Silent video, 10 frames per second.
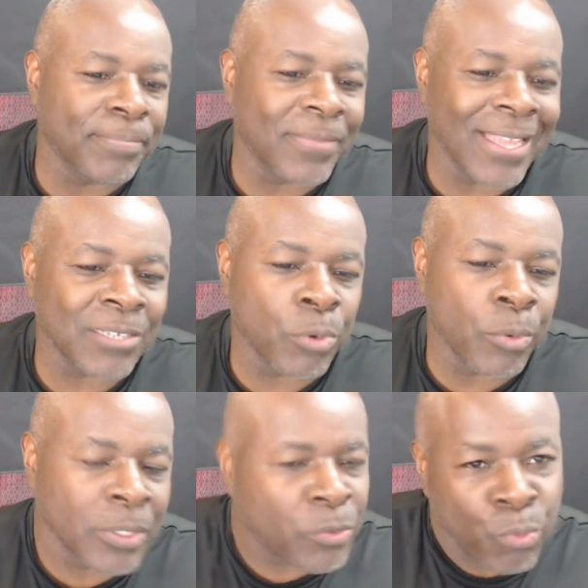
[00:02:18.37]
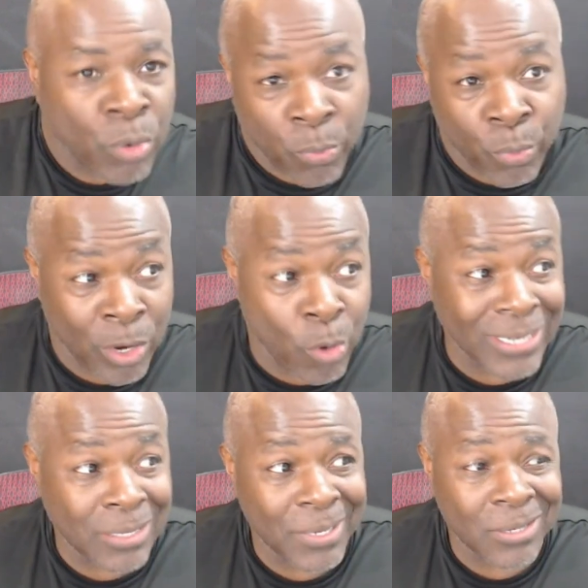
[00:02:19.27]
That's what we're
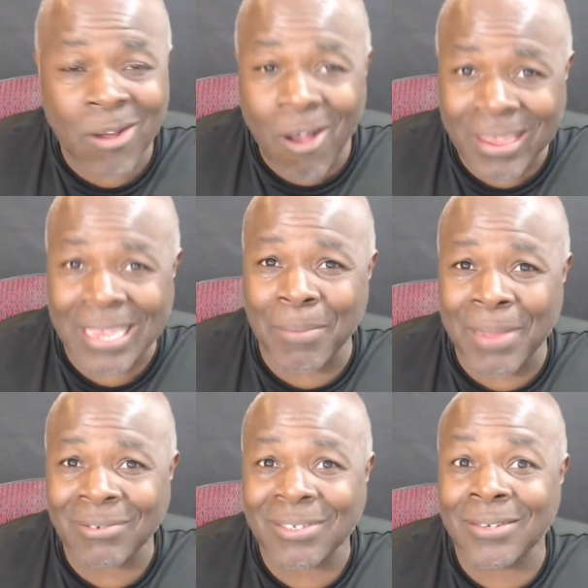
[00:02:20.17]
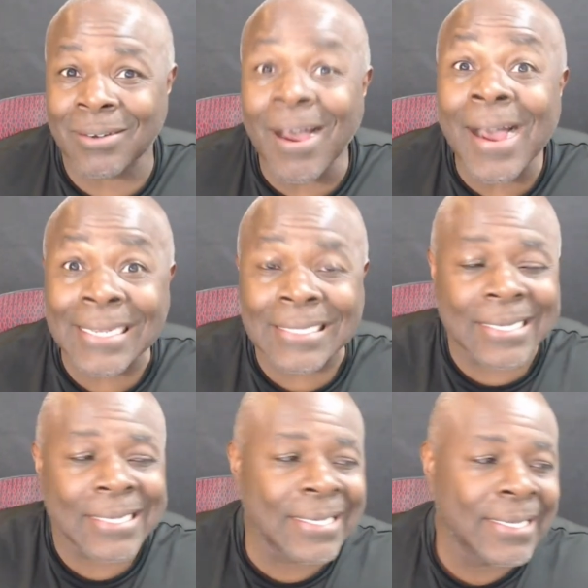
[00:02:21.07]
going to be talking about tonight.
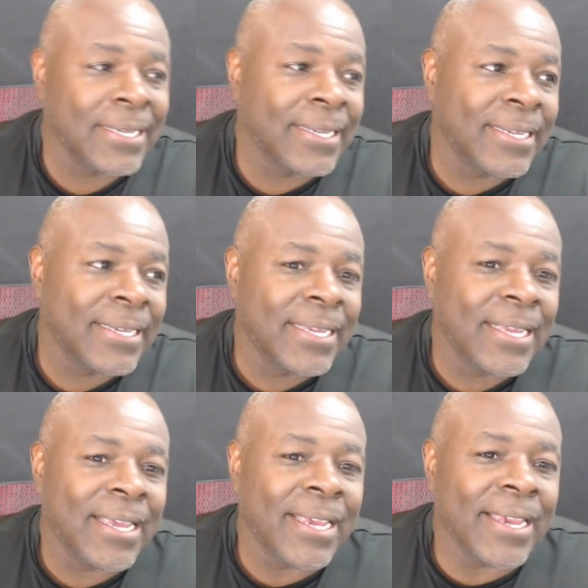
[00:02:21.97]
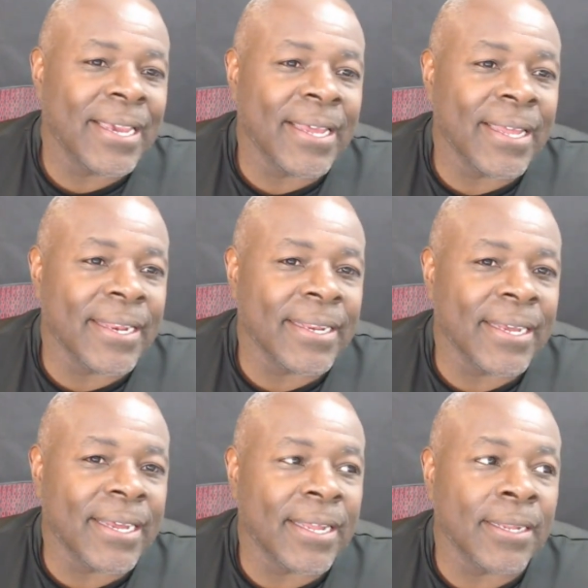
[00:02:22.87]
And
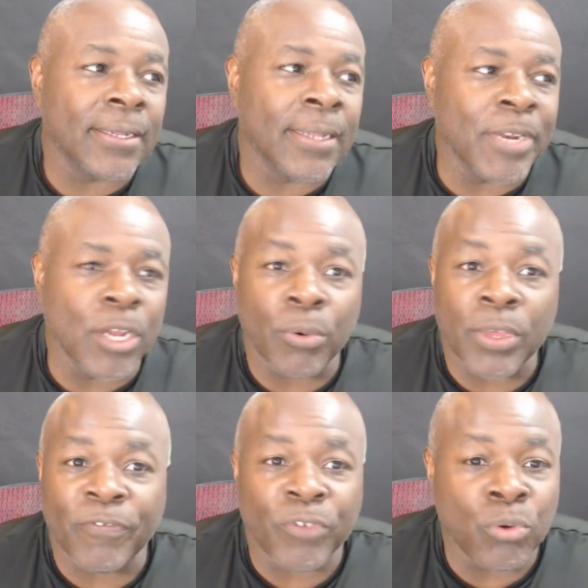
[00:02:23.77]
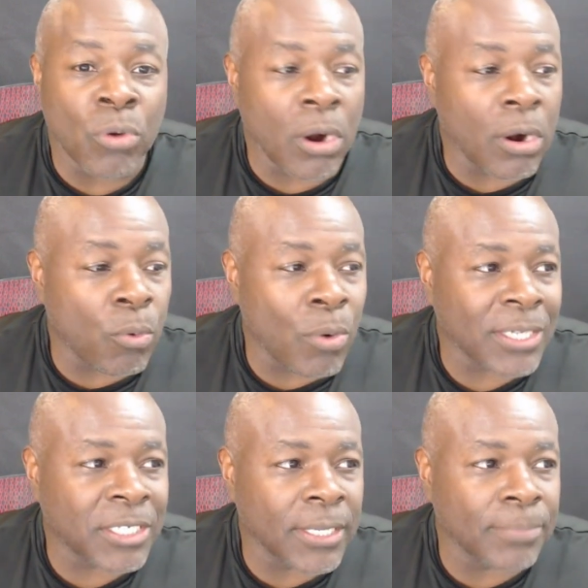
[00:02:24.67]
let me know if you are
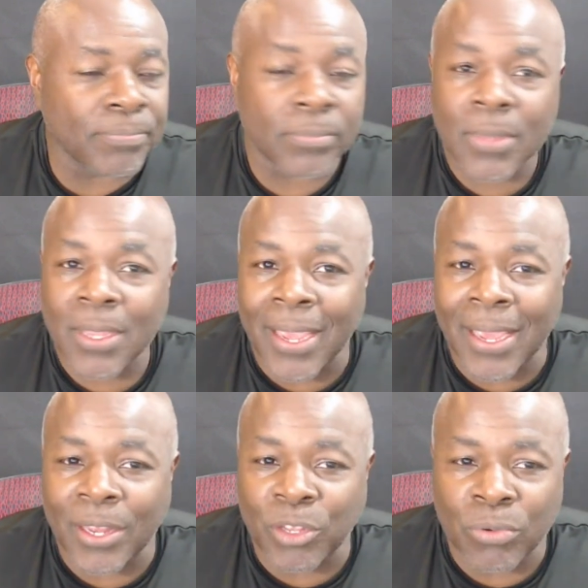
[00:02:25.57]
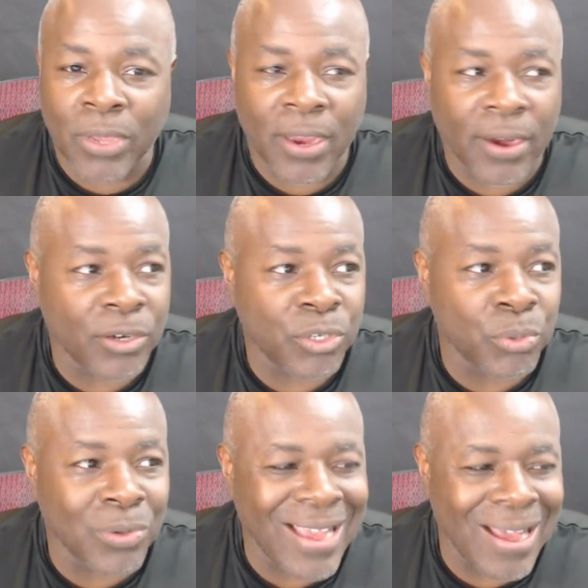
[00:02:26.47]
watching and you care
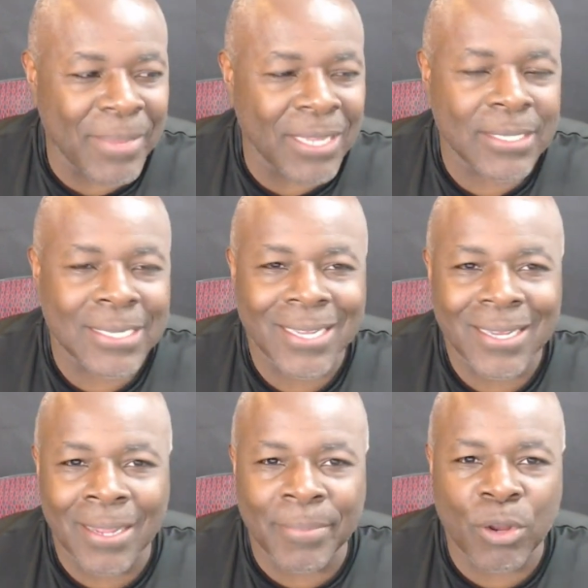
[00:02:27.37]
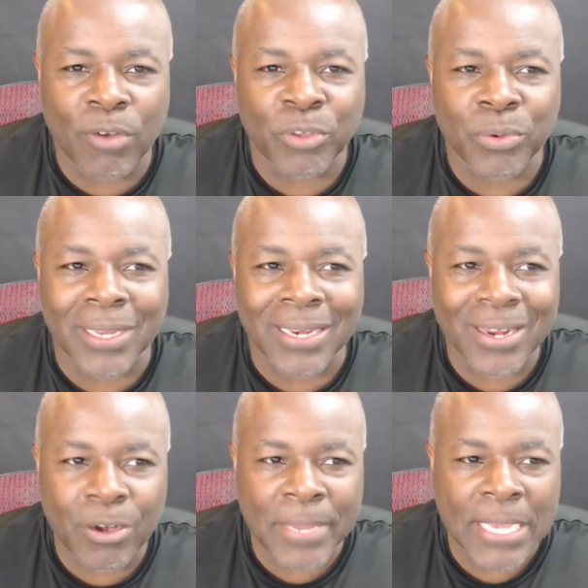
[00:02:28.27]
to comment. Let me know if you can
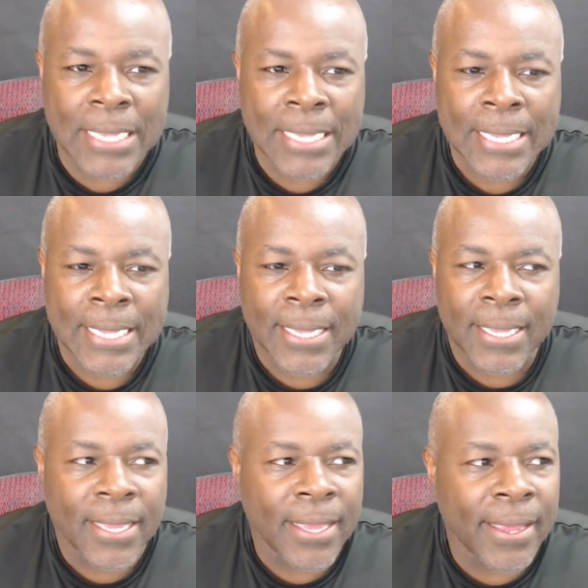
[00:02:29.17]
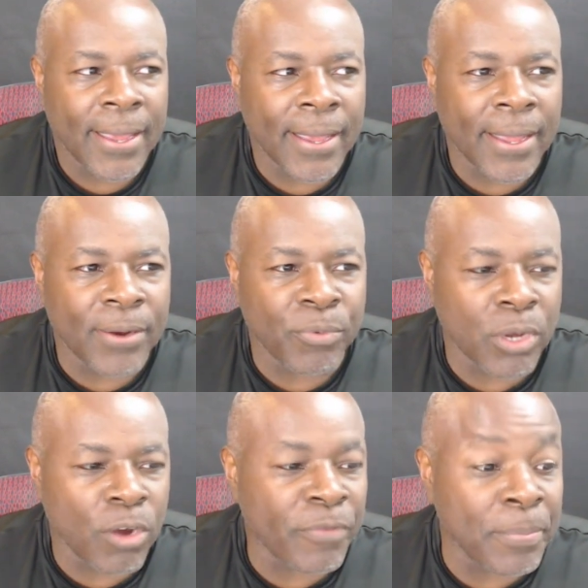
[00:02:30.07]
hear me and we'll
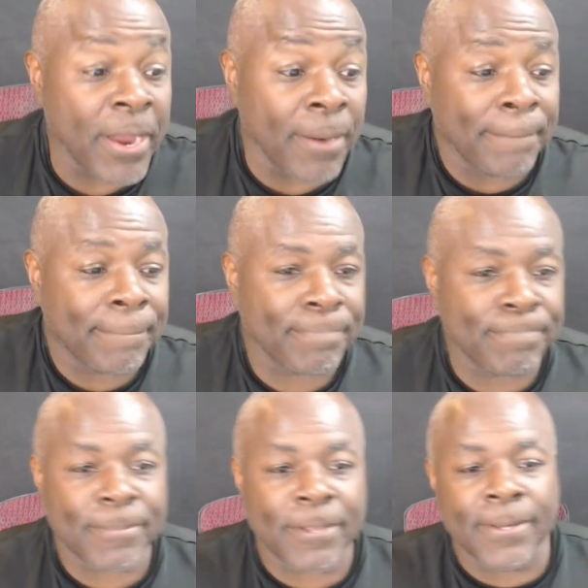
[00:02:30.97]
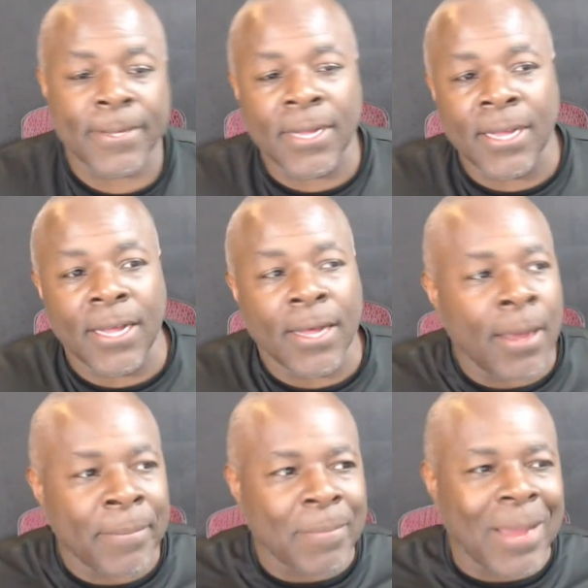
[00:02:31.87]
go from there.
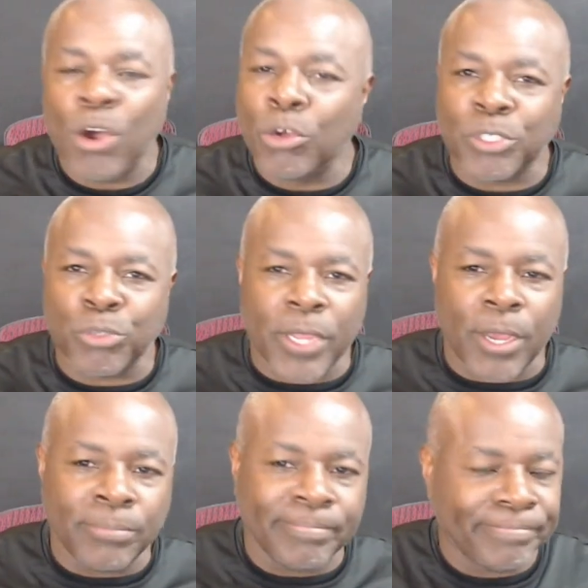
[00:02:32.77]
I'm in my home studio,